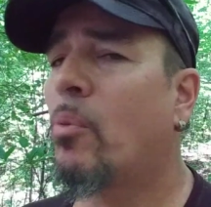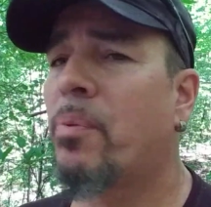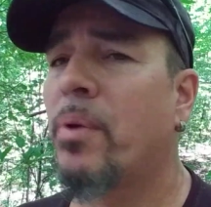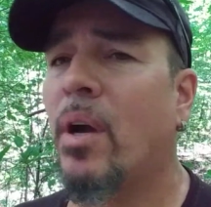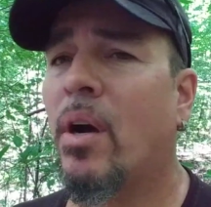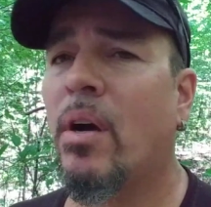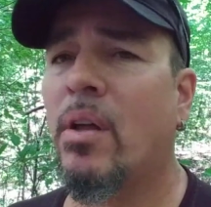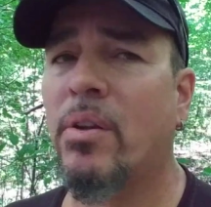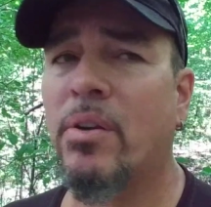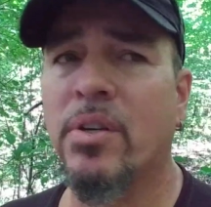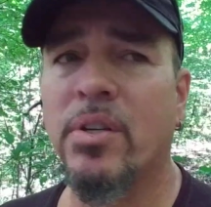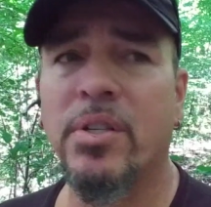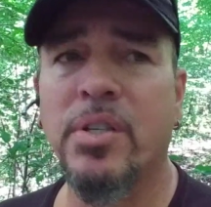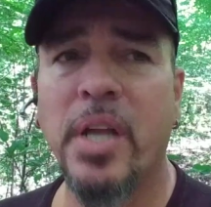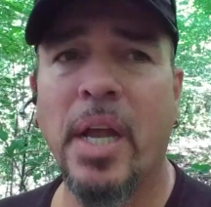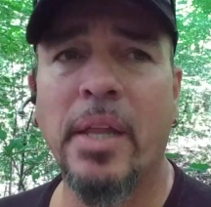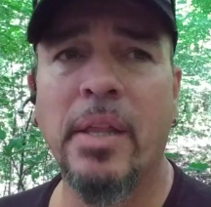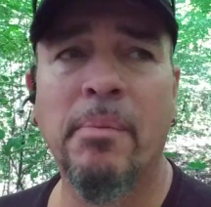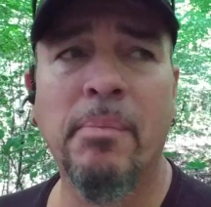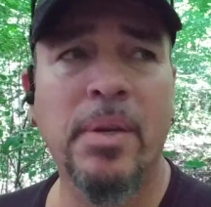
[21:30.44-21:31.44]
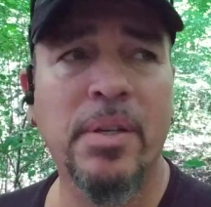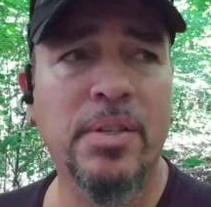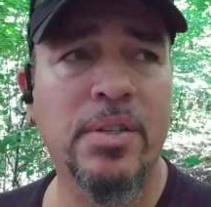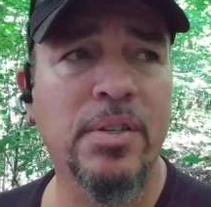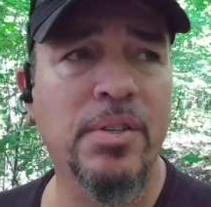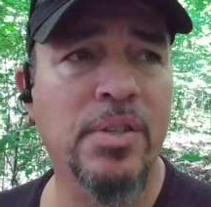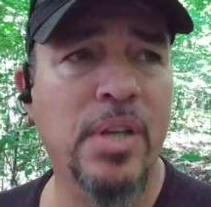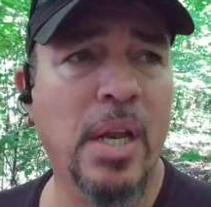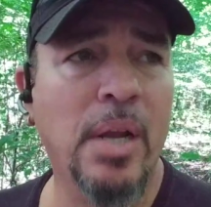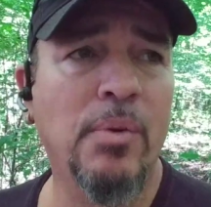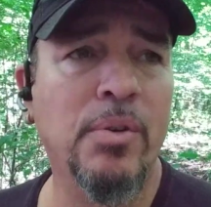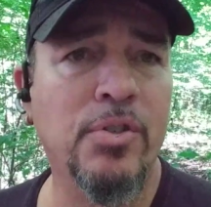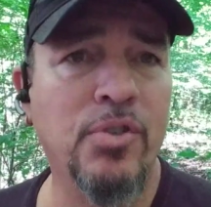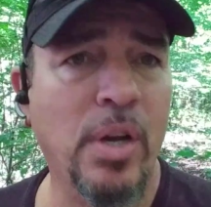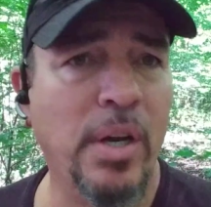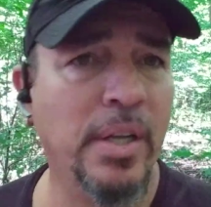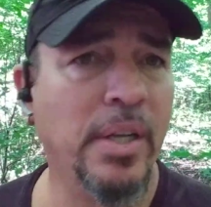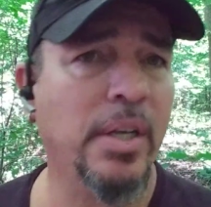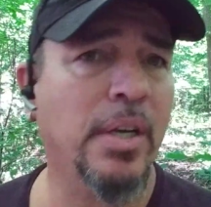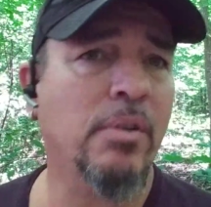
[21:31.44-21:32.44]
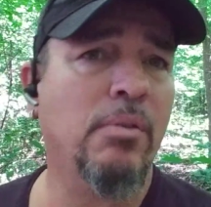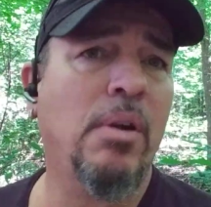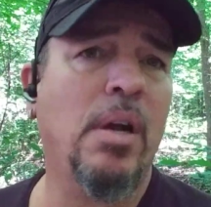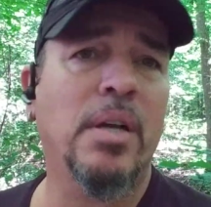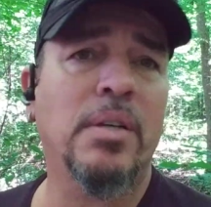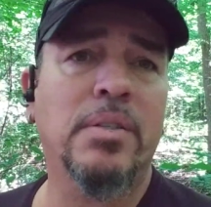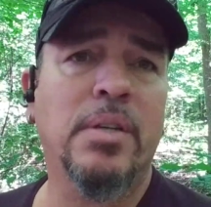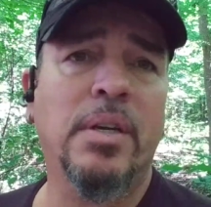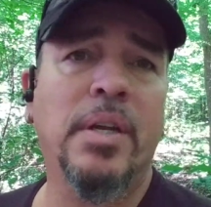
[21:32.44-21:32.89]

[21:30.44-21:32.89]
you all understand the message that I was trying to get across